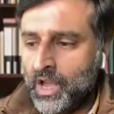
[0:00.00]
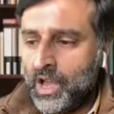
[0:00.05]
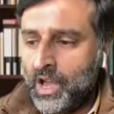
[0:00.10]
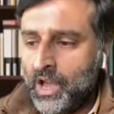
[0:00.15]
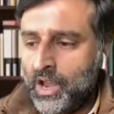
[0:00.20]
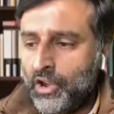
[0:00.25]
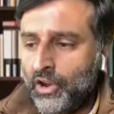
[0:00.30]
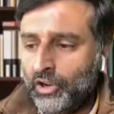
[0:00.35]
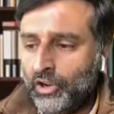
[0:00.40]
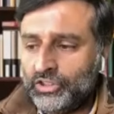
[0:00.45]

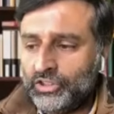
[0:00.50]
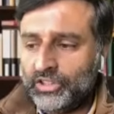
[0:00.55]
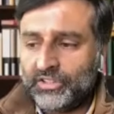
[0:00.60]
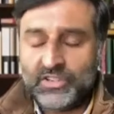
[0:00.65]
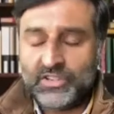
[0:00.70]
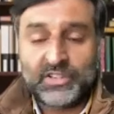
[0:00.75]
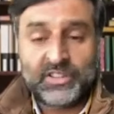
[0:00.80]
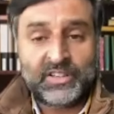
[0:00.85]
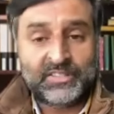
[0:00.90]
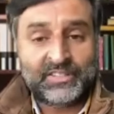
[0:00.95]
not just
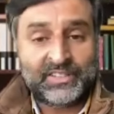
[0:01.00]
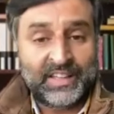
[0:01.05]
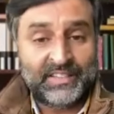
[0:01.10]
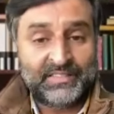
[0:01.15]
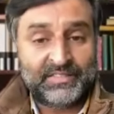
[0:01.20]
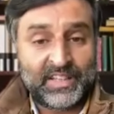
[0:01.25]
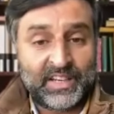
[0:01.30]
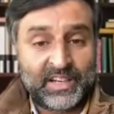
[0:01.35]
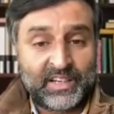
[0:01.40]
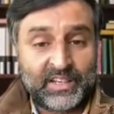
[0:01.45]
in the sense
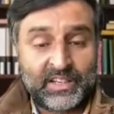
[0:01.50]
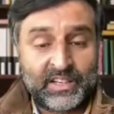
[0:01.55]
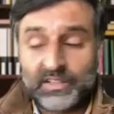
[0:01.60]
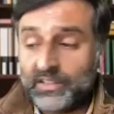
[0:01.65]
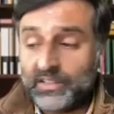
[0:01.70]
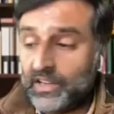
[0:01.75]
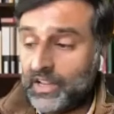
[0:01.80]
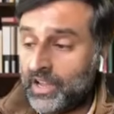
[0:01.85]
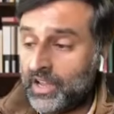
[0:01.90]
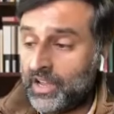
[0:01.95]
that it
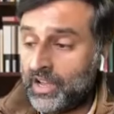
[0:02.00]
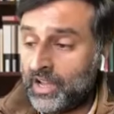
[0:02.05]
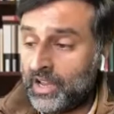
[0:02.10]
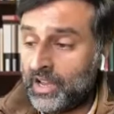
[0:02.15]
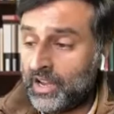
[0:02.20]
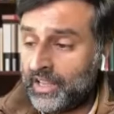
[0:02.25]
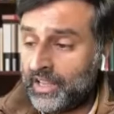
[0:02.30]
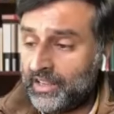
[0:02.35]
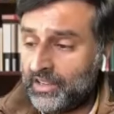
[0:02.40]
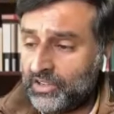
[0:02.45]

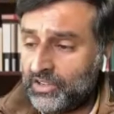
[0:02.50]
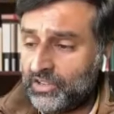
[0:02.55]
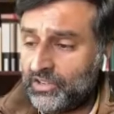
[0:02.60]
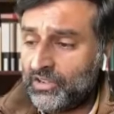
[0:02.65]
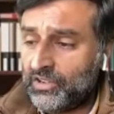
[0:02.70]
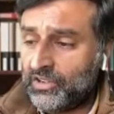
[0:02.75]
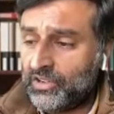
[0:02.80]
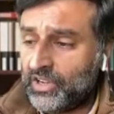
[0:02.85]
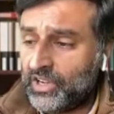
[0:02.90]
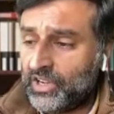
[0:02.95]

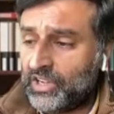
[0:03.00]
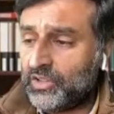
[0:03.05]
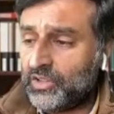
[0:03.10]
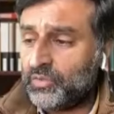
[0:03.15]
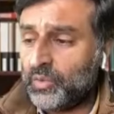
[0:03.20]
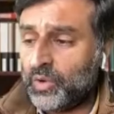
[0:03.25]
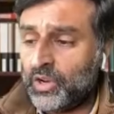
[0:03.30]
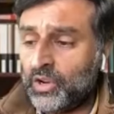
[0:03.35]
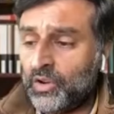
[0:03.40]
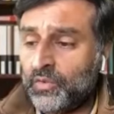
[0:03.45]
it is
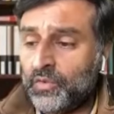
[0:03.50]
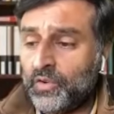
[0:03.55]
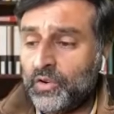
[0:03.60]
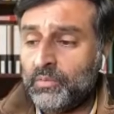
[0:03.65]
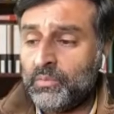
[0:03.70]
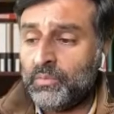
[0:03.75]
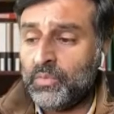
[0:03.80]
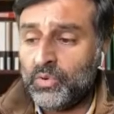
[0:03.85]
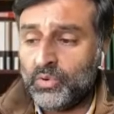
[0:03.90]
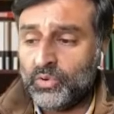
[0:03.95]
one of our
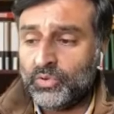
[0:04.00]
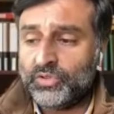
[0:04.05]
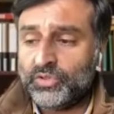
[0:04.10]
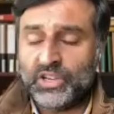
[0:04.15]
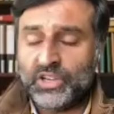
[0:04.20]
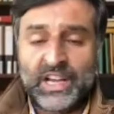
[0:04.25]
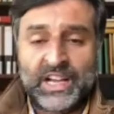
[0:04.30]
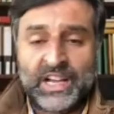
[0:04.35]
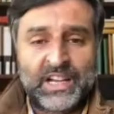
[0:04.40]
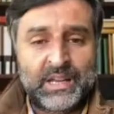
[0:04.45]
most
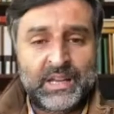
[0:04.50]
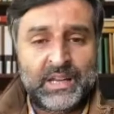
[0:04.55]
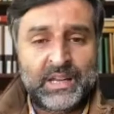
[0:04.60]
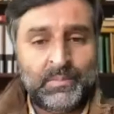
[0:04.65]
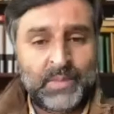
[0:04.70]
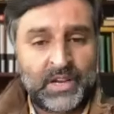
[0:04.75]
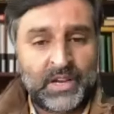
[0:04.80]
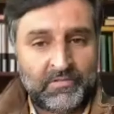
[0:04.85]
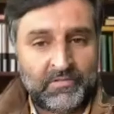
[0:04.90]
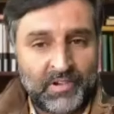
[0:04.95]

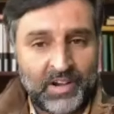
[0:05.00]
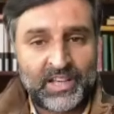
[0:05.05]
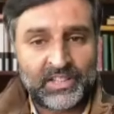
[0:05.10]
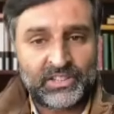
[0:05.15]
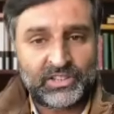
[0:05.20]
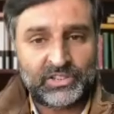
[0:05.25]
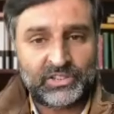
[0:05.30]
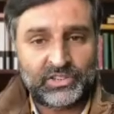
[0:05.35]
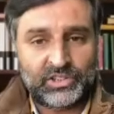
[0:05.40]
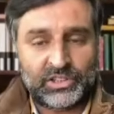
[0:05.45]
intimate
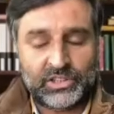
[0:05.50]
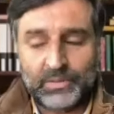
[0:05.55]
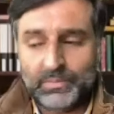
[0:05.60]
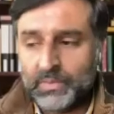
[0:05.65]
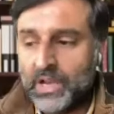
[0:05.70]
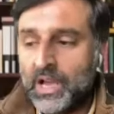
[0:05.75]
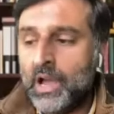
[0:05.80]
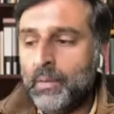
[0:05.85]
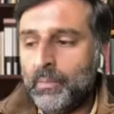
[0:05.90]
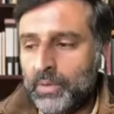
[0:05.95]
relationship,
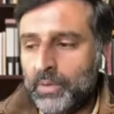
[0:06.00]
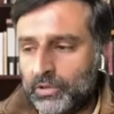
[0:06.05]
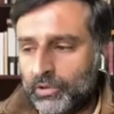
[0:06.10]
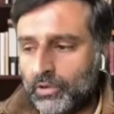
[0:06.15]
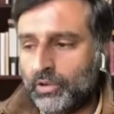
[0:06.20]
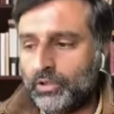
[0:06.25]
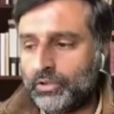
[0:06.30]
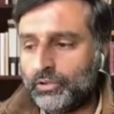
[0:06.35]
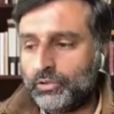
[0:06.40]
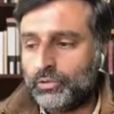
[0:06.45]
but
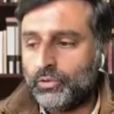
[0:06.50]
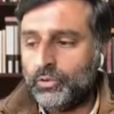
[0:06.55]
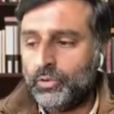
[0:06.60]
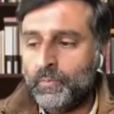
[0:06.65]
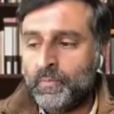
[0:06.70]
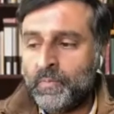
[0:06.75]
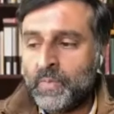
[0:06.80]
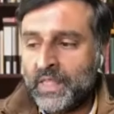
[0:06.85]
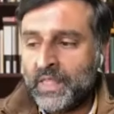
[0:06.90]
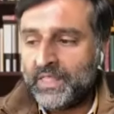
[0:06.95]
also
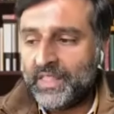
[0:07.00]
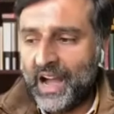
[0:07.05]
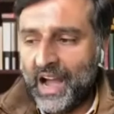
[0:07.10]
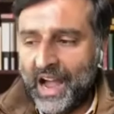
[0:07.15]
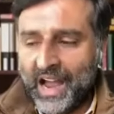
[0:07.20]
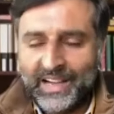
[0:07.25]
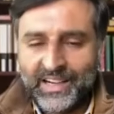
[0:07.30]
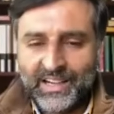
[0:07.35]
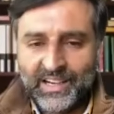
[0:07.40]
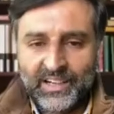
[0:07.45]
the
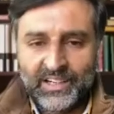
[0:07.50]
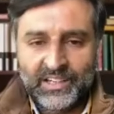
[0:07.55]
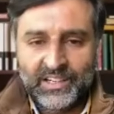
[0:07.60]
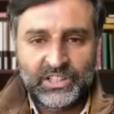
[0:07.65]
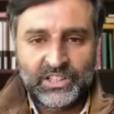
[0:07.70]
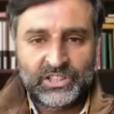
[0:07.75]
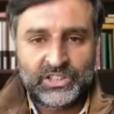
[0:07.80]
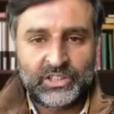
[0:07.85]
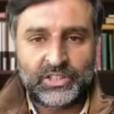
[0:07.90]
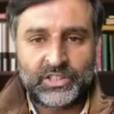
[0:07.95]
ideal
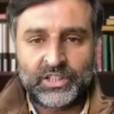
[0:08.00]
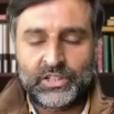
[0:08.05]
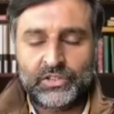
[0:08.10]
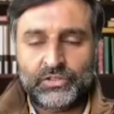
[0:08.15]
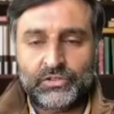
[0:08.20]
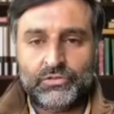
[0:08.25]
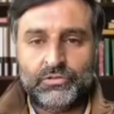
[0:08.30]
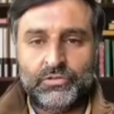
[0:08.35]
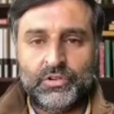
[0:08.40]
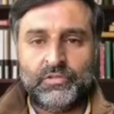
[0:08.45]
teacher
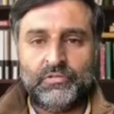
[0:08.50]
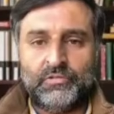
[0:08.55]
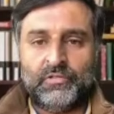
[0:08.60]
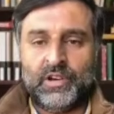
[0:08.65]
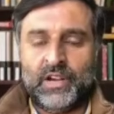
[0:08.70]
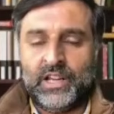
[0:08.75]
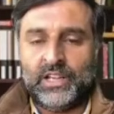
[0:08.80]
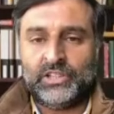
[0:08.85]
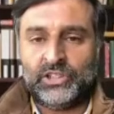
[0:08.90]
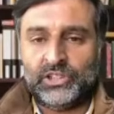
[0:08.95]
student
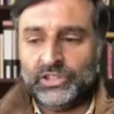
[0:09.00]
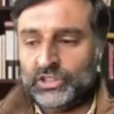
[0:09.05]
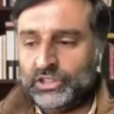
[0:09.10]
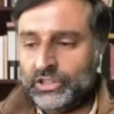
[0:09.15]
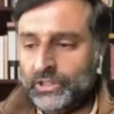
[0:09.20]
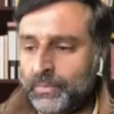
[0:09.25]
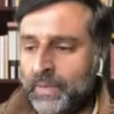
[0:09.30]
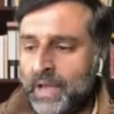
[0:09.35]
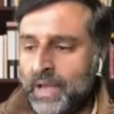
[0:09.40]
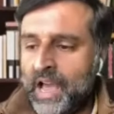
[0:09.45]

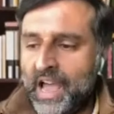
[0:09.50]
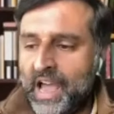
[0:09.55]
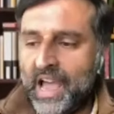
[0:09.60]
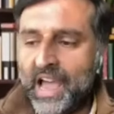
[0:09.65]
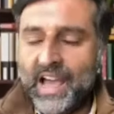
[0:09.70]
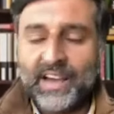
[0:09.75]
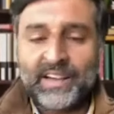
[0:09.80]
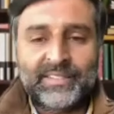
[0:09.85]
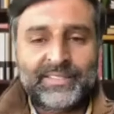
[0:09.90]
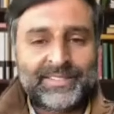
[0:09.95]
relationship
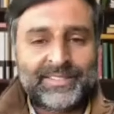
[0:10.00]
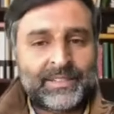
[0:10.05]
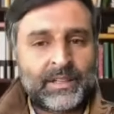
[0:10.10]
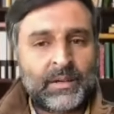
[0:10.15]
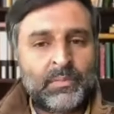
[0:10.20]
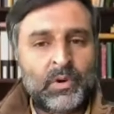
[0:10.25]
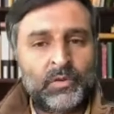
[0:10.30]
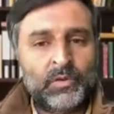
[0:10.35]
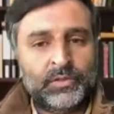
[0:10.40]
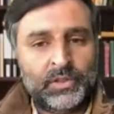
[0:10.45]
has some
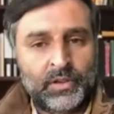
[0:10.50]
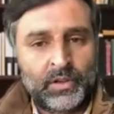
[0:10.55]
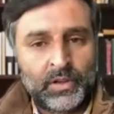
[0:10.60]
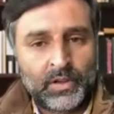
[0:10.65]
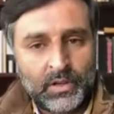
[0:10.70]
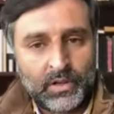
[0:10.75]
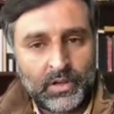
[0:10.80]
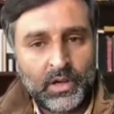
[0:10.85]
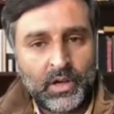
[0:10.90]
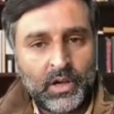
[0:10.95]
of the
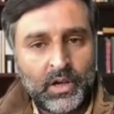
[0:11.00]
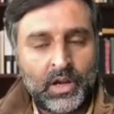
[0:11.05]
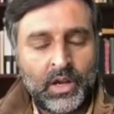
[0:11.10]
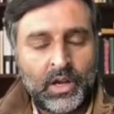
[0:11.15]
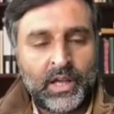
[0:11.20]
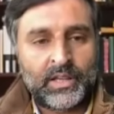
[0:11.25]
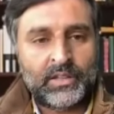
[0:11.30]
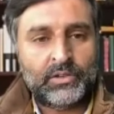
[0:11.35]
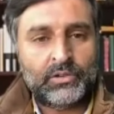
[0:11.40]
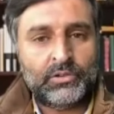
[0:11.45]

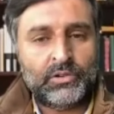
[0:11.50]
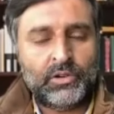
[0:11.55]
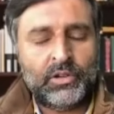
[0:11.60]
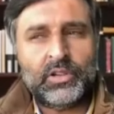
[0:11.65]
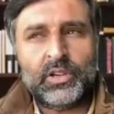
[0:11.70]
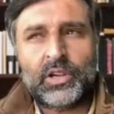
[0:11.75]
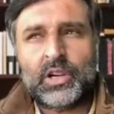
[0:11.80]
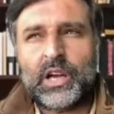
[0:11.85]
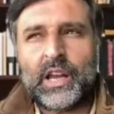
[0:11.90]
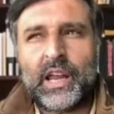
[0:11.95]

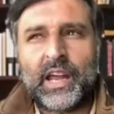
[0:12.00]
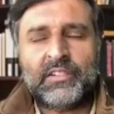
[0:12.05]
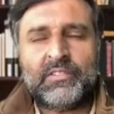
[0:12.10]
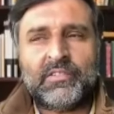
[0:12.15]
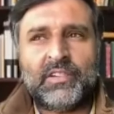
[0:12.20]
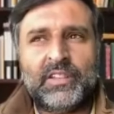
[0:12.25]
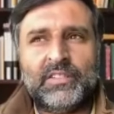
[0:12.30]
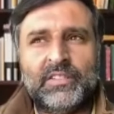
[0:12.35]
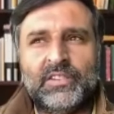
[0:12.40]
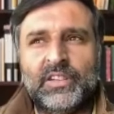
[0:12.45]
the
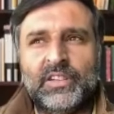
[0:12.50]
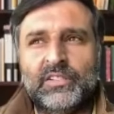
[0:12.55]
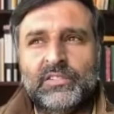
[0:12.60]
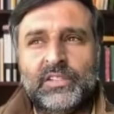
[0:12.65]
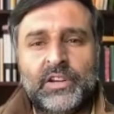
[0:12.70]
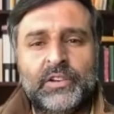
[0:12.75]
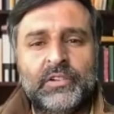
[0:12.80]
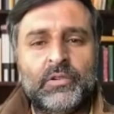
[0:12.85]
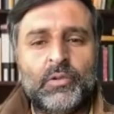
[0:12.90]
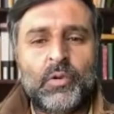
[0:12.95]
characteristics, the
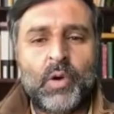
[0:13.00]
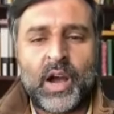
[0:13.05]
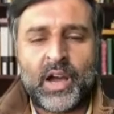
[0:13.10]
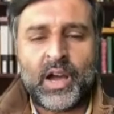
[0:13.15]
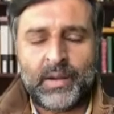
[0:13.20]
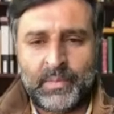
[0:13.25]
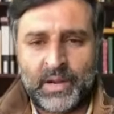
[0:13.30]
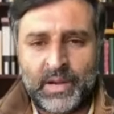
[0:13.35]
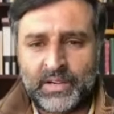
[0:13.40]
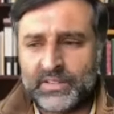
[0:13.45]

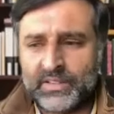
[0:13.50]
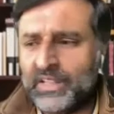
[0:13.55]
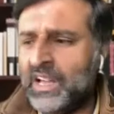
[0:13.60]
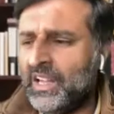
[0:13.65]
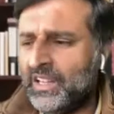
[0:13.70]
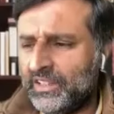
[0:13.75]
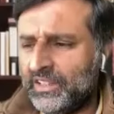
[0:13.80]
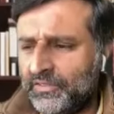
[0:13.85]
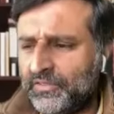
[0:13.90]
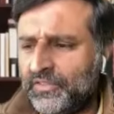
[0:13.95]
requirements.
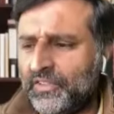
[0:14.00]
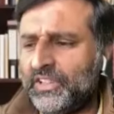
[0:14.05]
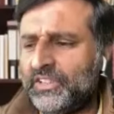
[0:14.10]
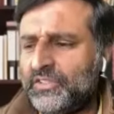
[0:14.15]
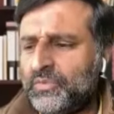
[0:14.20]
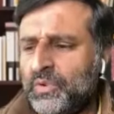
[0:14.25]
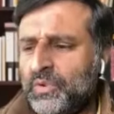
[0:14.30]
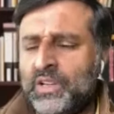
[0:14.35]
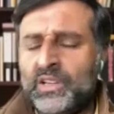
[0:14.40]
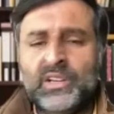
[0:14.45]
The first
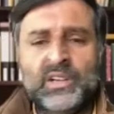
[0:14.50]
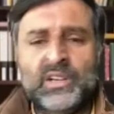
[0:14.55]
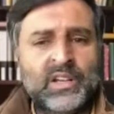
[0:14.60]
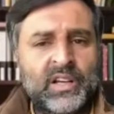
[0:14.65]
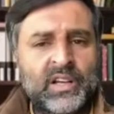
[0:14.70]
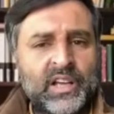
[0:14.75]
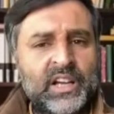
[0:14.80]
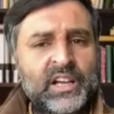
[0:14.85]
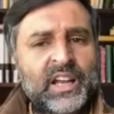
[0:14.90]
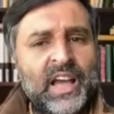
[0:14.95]
one,
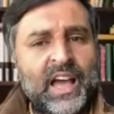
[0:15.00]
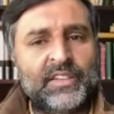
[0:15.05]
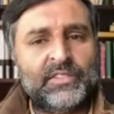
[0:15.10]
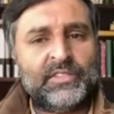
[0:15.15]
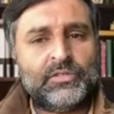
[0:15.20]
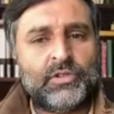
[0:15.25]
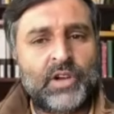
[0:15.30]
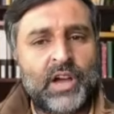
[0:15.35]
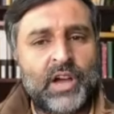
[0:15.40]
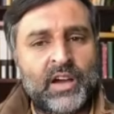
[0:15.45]
it has
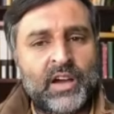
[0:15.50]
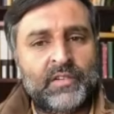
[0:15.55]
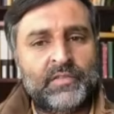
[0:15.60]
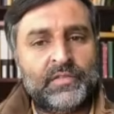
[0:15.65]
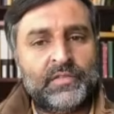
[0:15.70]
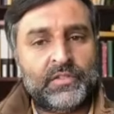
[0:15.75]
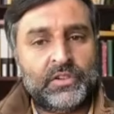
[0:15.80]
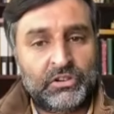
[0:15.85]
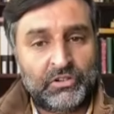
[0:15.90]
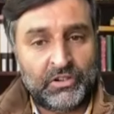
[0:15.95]
to have
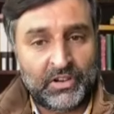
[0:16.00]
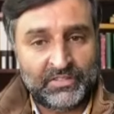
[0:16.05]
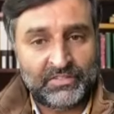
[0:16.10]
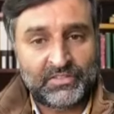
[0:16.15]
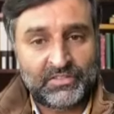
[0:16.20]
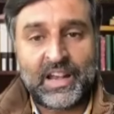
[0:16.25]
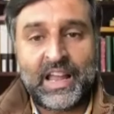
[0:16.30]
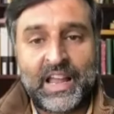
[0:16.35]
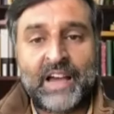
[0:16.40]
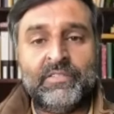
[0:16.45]
trust
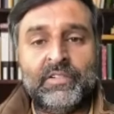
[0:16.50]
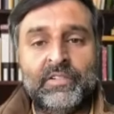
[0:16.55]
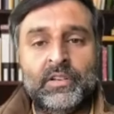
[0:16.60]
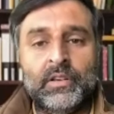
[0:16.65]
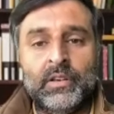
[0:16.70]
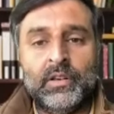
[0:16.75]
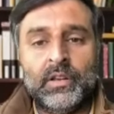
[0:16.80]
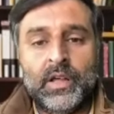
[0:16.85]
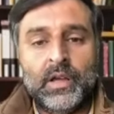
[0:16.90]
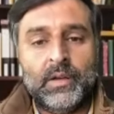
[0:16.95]

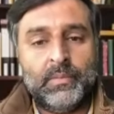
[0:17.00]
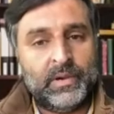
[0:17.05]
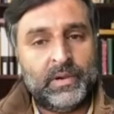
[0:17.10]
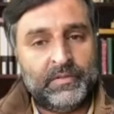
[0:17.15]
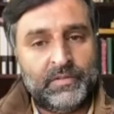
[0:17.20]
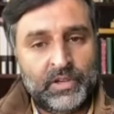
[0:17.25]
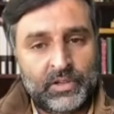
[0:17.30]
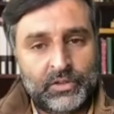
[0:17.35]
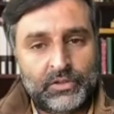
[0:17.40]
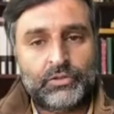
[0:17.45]
level
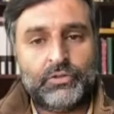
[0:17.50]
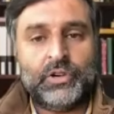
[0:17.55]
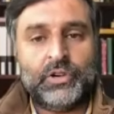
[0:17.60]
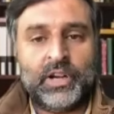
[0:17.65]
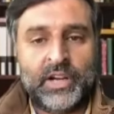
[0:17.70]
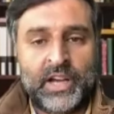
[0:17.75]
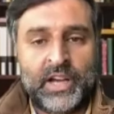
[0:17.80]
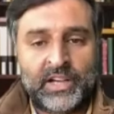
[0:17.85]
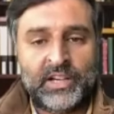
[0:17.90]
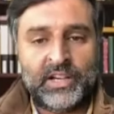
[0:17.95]
between
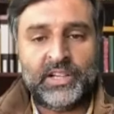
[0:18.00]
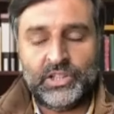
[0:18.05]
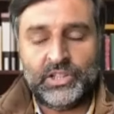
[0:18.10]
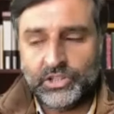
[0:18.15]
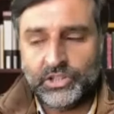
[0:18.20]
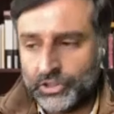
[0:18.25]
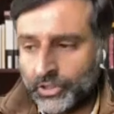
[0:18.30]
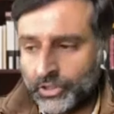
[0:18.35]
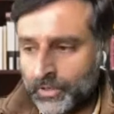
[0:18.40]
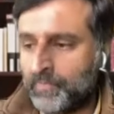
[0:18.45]
student and
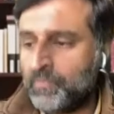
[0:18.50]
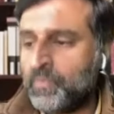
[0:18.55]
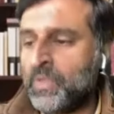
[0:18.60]
teacher.